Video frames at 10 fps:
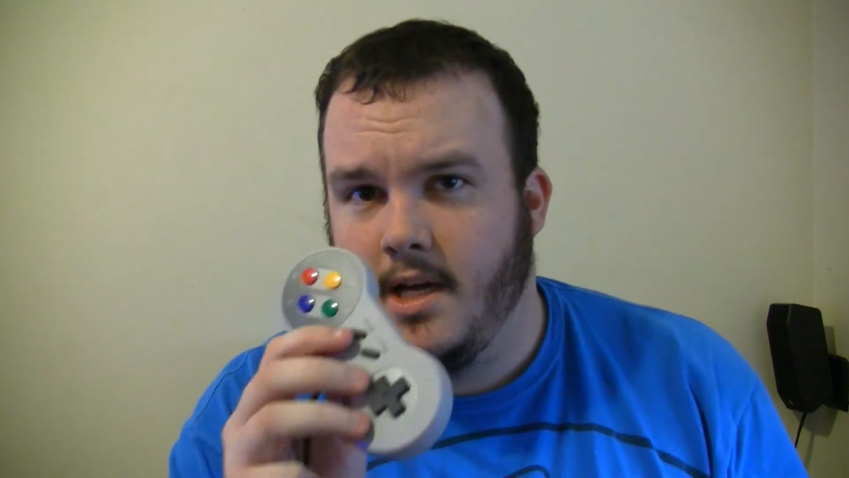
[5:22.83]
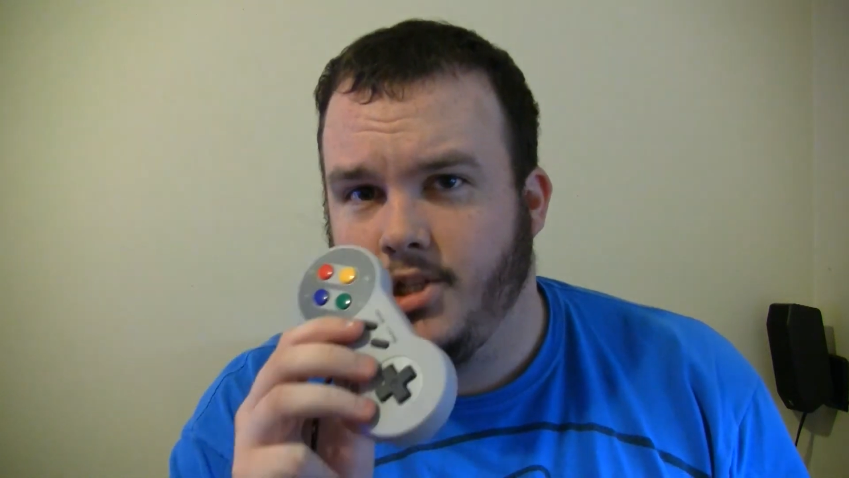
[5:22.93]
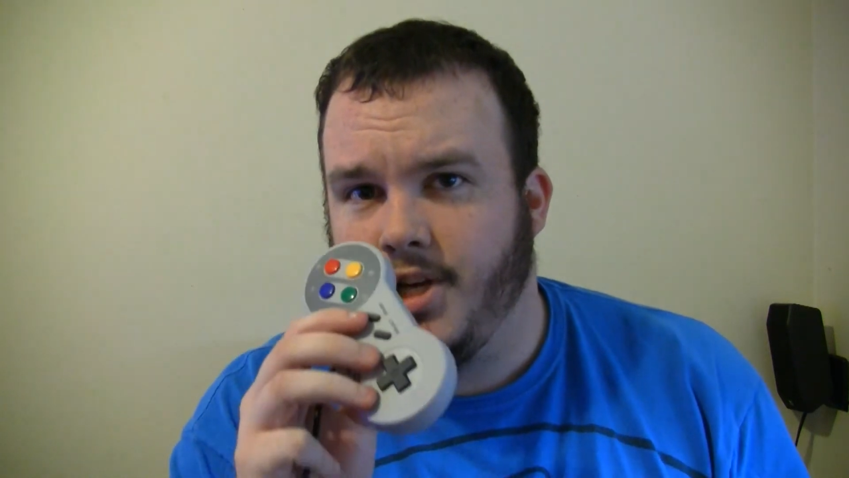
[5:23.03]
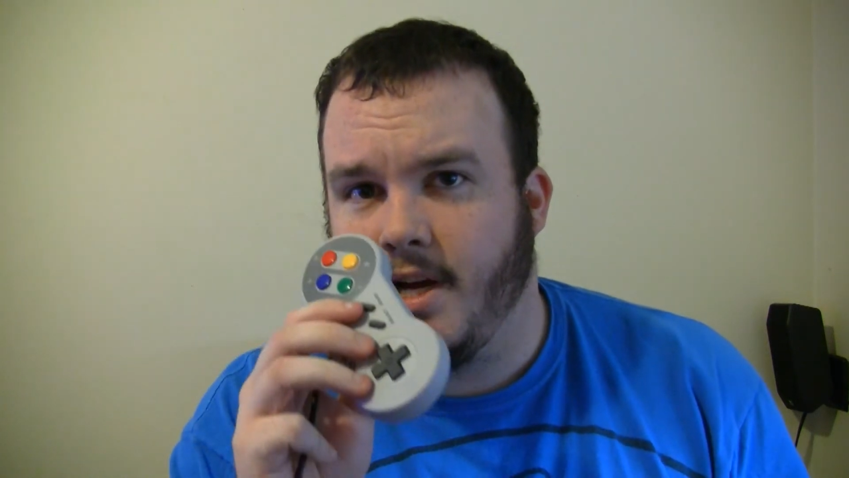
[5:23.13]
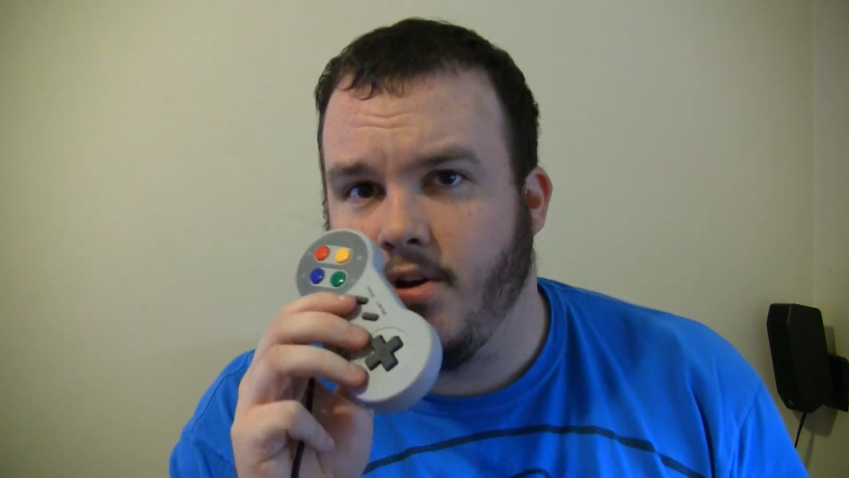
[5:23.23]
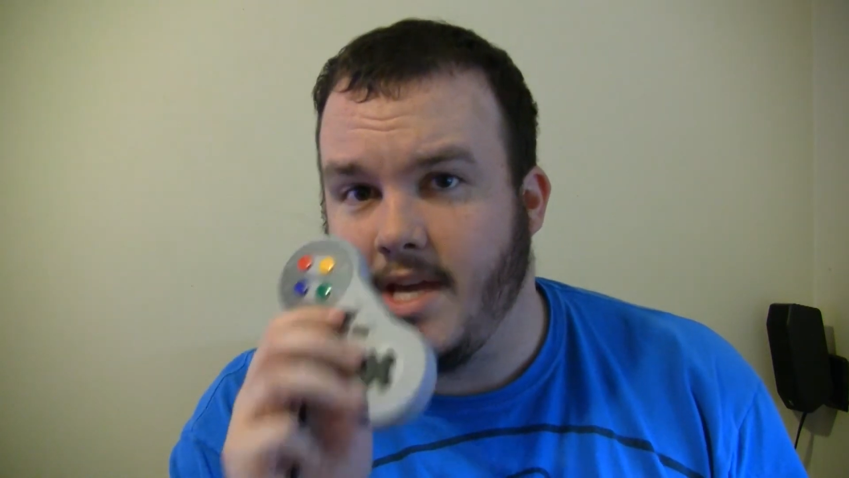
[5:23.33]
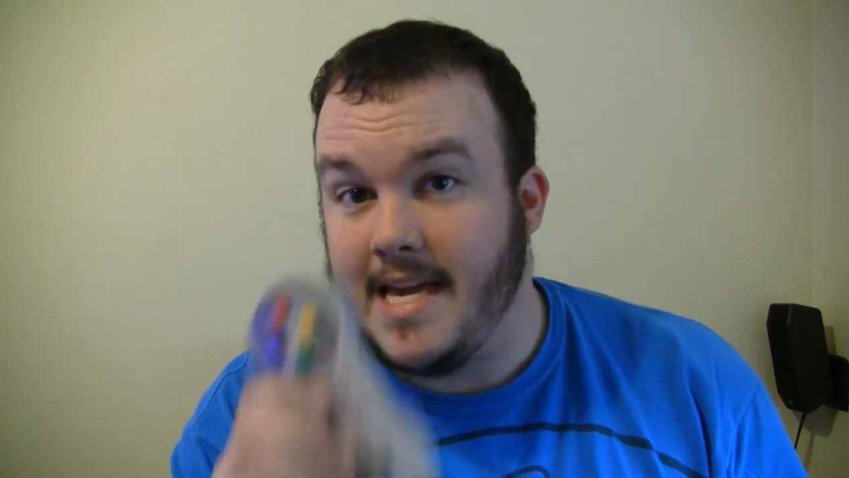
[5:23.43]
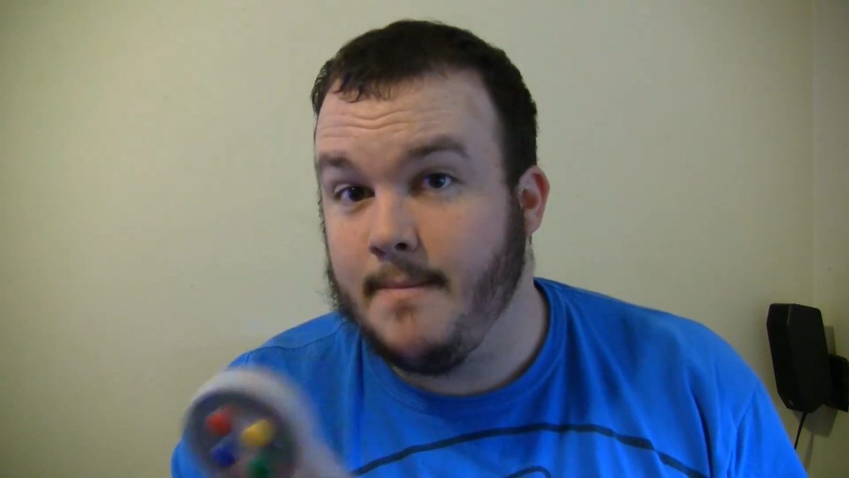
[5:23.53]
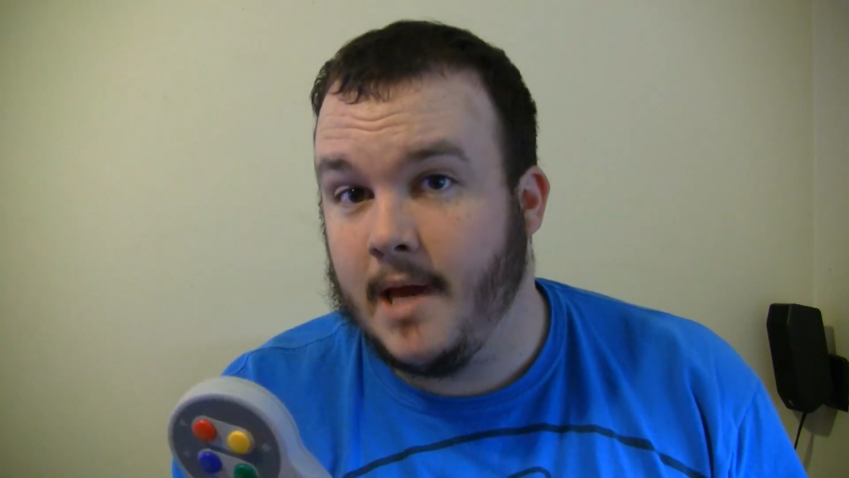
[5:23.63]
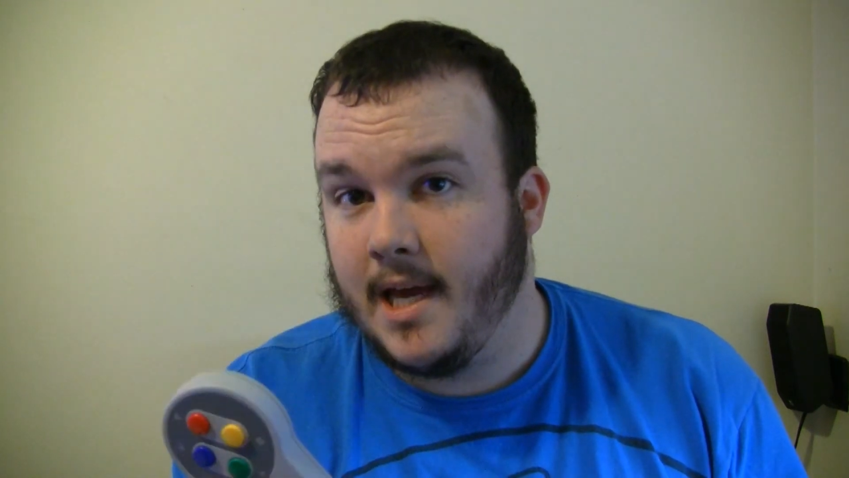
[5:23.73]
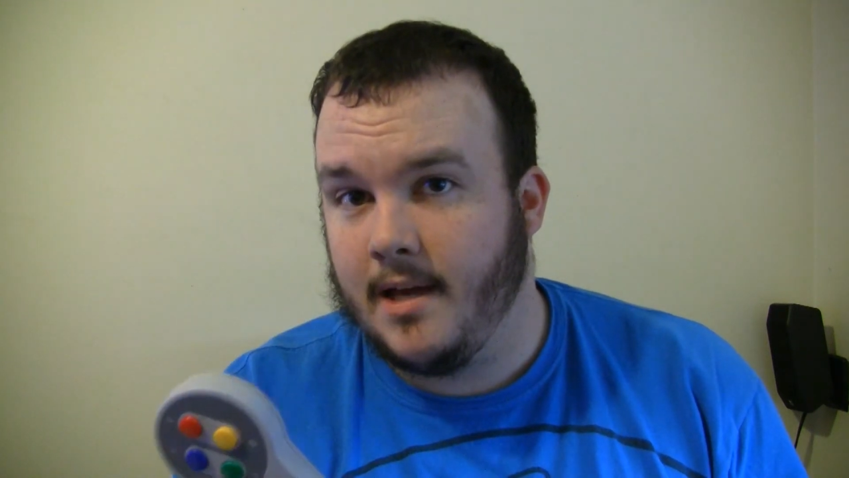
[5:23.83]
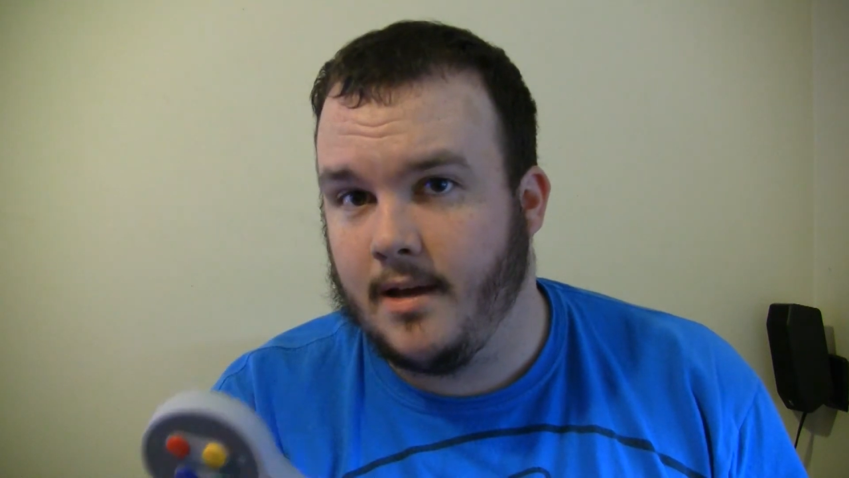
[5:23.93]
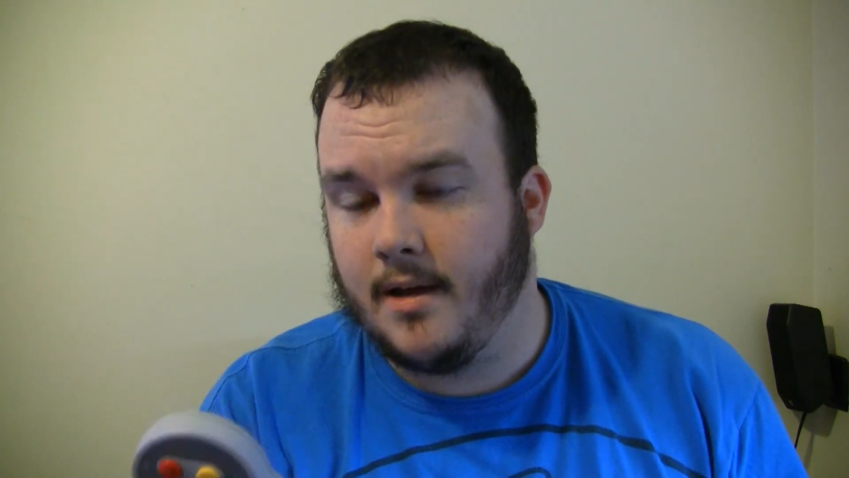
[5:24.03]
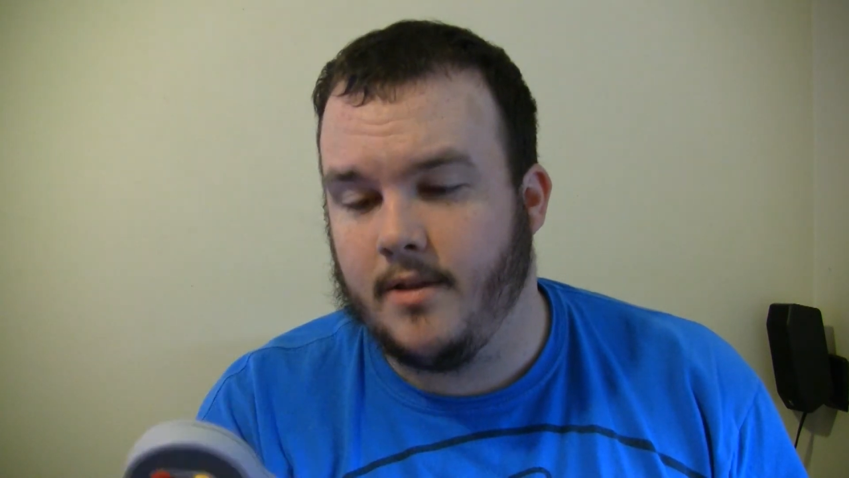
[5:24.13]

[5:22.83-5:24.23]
check on eBay.